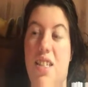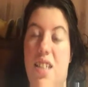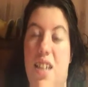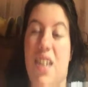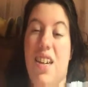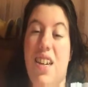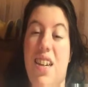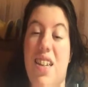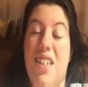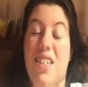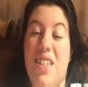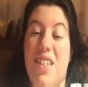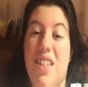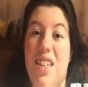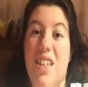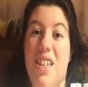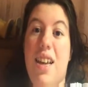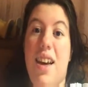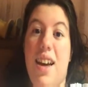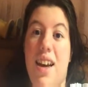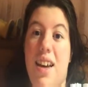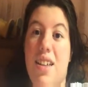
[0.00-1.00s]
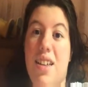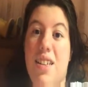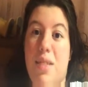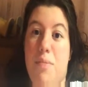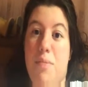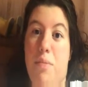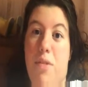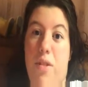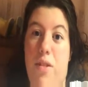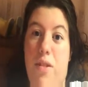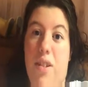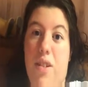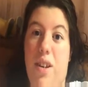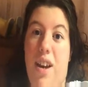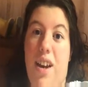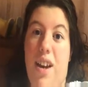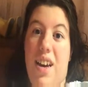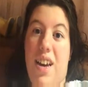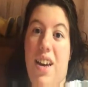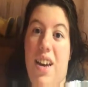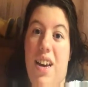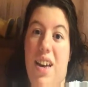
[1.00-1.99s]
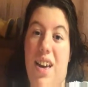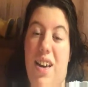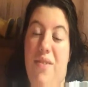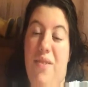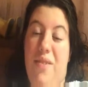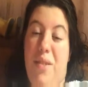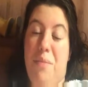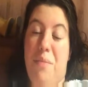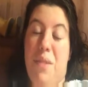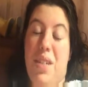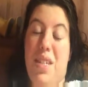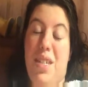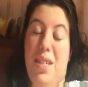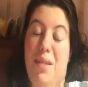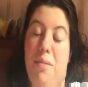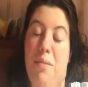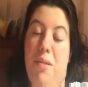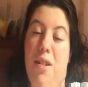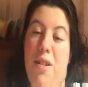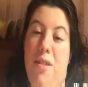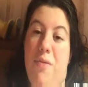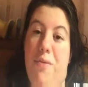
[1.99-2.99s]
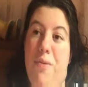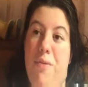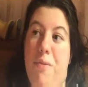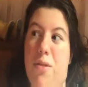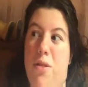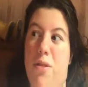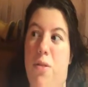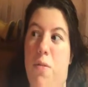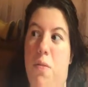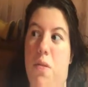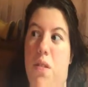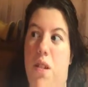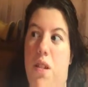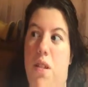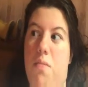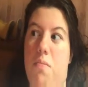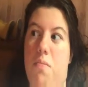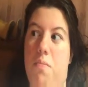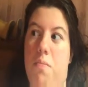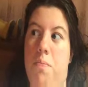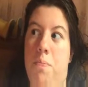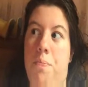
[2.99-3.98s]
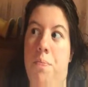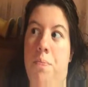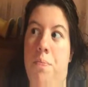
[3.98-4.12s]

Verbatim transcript: second to last book I have on my T B R for BookTube-a-Thon.